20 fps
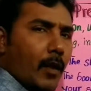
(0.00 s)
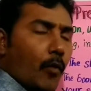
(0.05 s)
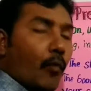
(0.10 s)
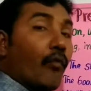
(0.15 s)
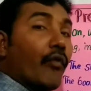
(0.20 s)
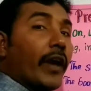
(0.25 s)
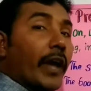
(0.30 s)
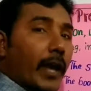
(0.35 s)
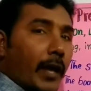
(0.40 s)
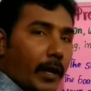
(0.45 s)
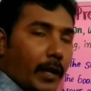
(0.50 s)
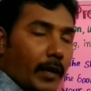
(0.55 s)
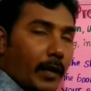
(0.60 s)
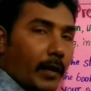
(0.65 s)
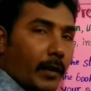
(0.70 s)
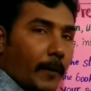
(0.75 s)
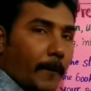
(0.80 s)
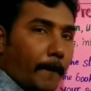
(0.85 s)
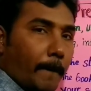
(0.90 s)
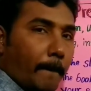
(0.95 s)

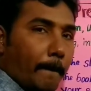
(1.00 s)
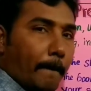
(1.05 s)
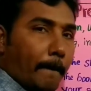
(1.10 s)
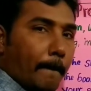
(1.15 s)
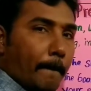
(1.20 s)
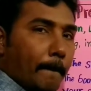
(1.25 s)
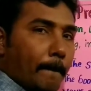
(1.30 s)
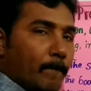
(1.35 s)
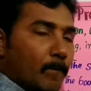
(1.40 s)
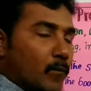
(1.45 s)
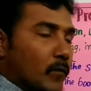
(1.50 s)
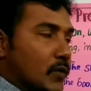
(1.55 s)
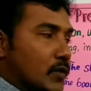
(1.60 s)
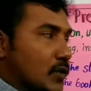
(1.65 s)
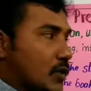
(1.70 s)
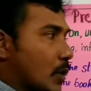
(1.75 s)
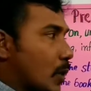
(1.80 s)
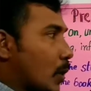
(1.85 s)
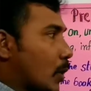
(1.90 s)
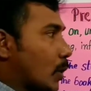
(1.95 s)
where,
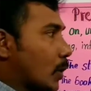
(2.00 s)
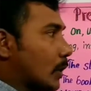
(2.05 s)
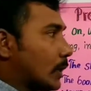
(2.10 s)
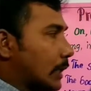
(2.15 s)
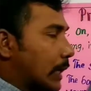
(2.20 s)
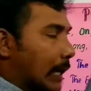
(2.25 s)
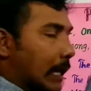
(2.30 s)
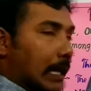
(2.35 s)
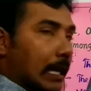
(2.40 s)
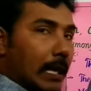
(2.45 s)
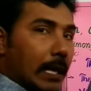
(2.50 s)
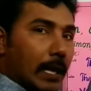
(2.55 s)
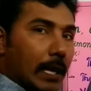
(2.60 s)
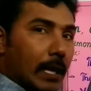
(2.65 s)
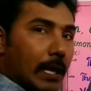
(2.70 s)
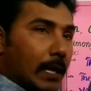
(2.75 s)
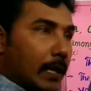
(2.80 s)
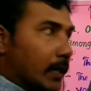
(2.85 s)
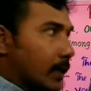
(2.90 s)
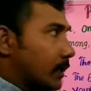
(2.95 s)
so
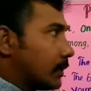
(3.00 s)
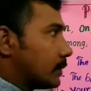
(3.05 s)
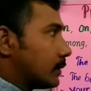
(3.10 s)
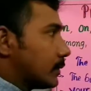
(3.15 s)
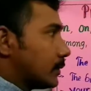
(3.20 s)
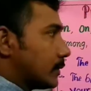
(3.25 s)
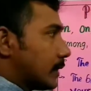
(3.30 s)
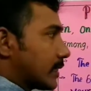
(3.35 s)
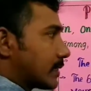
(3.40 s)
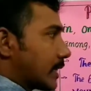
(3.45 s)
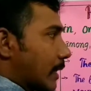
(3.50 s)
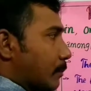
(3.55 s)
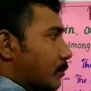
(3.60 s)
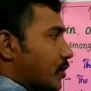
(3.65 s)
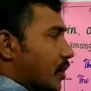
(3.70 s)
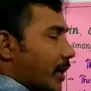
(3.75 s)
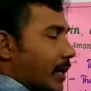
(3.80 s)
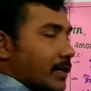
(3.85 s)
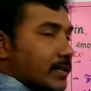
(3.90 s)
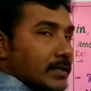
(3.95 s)
the
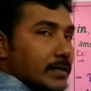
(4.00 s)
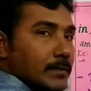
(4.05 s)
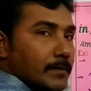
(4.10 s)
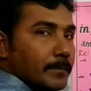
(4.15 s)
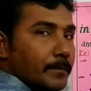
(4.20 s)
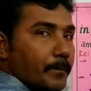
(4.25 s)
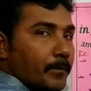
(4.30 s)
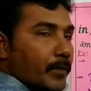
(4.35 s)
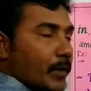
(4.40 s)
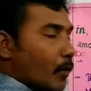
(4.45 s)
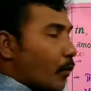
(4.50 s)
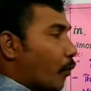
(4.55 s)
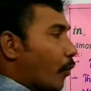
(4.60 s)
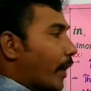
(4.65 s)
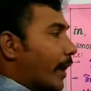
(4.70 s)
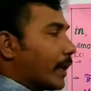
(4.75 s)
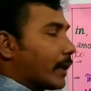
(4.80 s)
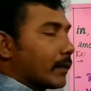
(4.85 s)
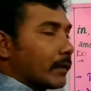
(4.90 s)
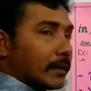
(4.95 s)
subject,
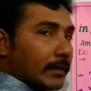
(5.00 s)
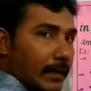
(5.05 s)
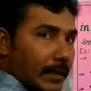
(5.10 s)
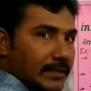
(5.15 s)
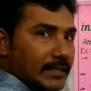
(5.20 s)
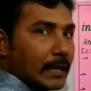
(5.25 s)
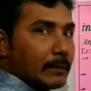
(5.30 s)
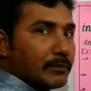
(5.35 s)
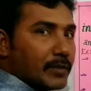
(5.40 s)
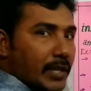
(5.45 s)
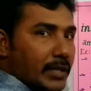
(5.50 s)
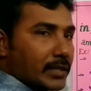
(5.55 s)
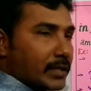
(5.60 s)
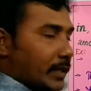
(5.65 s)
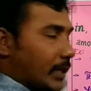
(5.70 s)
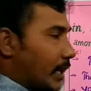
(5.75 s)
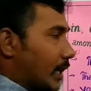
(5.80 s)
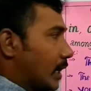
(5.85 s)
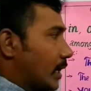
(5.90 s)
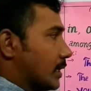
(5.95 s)
where the subject
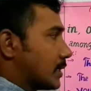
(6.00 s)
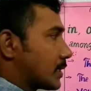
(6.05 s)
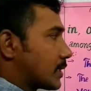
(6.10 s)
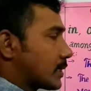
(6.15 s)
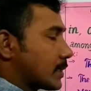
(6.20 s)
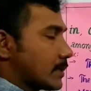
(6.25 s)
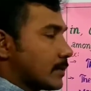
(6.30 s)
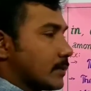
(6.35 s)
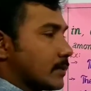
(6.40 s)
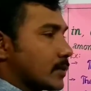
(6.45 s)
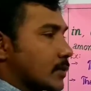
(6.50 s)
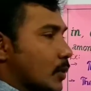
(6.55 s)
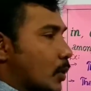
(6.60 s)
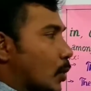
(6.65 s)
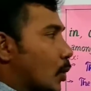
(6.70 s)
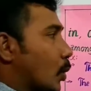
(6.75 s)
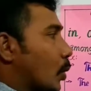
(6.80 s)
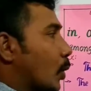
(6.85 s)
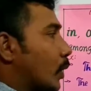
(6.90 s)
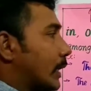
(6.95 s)
is,
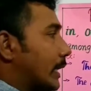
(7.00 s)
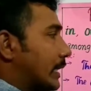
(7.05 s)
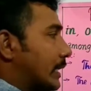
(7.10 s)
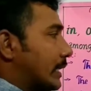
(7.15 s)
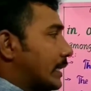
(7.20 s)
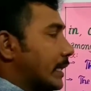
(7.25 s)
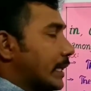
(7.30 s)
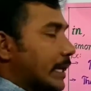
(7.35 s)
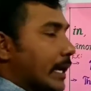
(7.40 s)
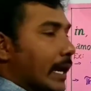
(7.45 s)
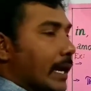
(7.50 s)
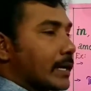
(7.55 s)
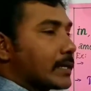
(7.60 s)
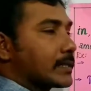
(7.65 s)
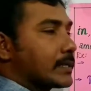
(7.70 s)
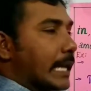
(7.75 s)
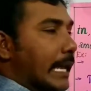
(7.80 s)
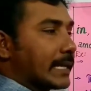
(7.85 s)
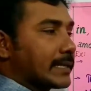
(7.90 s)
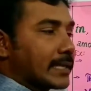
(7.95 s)
so it
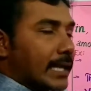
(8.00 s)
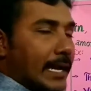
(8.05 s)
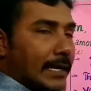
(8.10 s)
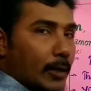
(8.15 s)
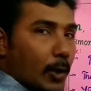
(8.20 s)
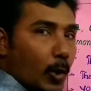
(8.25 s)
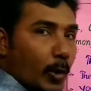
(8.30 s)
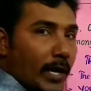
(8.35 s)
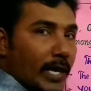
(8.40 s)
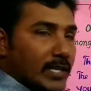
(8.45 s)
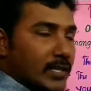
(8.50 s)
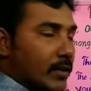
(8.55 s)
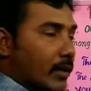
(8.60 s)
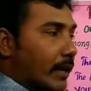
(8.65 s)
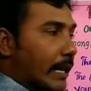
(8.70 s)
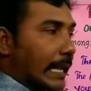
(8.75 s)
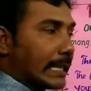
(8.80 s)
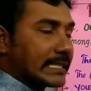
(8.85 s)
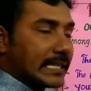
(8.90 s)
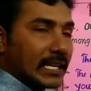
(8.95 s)
indicates exact location
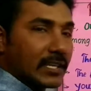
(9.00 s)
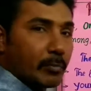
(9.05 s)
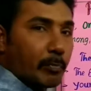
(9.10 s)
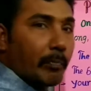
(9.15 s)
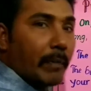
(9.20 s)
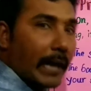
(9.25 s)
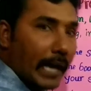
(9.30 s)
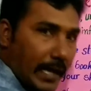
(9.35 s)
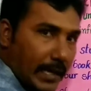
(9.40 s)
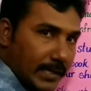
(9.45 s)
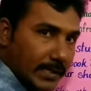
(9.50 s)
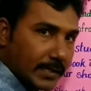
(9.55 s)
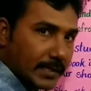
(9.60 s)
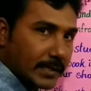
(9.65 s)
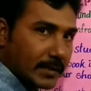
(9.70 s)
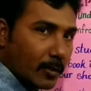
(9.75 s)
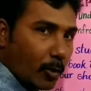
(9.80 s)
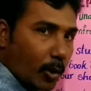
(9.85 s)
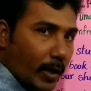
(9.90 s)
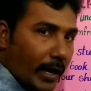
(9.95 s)
or exact
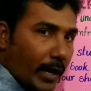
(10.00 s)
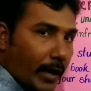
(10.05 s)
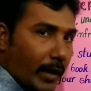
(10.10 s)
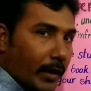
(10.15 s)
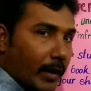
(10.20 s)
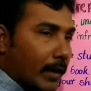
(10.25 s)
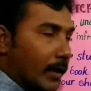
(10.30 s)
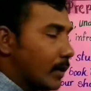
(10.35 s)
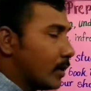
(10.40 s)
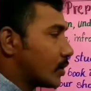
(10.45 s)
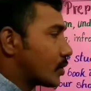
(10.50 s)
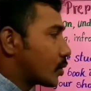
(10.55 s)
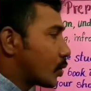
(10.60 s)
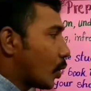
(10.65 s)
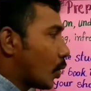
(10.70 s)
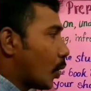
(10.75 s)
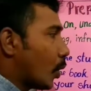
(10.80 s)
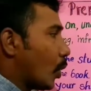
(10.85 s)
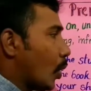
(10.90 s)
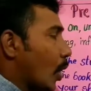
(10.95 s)
place. Okay,
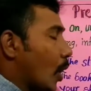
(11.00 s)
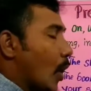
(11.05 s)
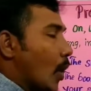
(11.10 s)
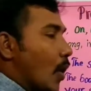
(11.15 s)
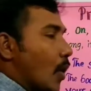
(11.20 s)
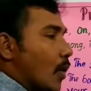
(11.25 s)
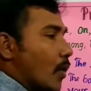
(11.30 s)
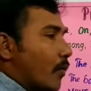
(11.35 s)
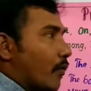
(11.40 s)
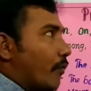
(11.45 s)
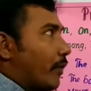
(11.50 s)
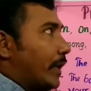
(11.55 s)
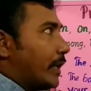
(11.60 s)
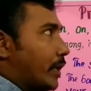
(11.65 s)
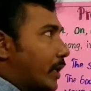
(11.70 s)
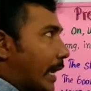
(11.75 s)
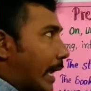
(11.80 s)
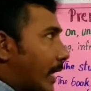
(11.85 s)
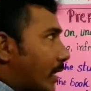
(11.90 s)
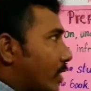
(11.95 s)
so
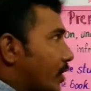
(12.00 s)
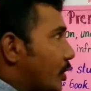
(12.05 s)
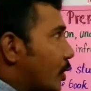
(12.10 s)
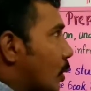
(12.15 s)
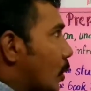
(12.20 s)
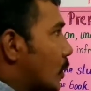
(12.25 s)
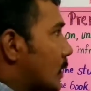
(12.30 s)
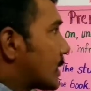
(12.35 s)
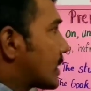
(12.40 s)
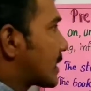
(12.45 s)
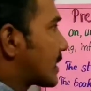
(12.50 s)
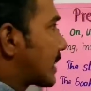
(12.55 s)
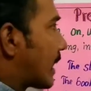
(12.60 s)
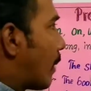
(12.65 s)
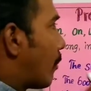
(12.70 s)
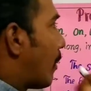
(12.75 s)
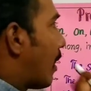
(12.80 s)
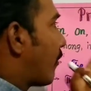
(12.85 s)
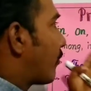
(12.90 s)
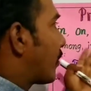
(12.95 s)
we can use
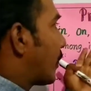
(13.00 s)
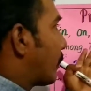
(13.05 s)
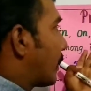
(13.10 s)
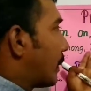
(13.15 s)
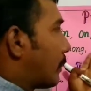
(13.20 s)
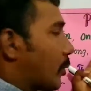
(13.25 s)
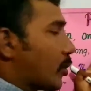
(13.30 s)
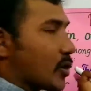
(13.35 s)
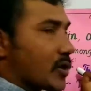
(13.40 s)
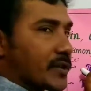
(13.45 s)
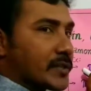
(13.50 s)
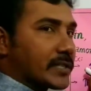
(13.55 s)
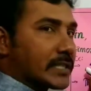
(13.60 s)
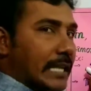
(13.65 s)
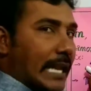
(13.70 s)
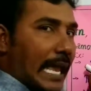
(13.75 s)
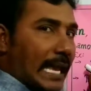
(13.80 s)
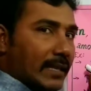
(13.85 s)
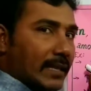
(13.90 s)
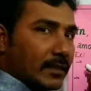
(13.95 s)
some of the prepositions
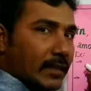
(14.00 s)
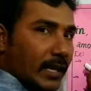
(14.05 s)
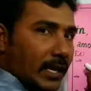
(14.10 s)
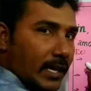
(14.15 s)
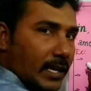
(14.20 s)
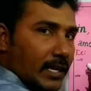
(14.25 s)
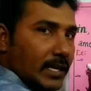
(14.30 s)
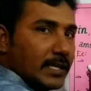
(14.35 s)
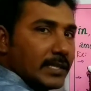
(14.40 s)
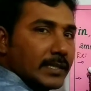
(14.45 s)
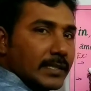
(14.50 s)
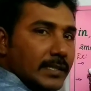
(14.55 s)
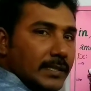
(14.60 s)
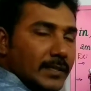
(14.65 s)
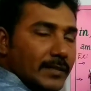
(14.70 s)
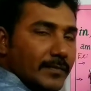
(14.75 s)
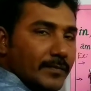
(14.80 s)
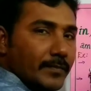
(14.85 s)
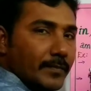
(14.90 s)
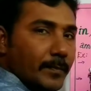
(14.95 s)
like these